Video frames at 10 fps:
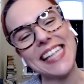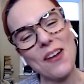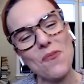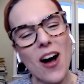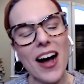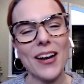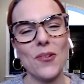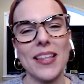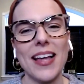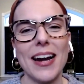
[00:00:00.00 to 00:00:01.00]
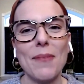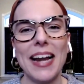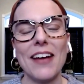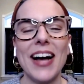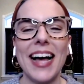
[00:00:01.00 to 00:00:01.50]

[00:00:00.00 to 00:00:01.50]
wine with Ana Belaval.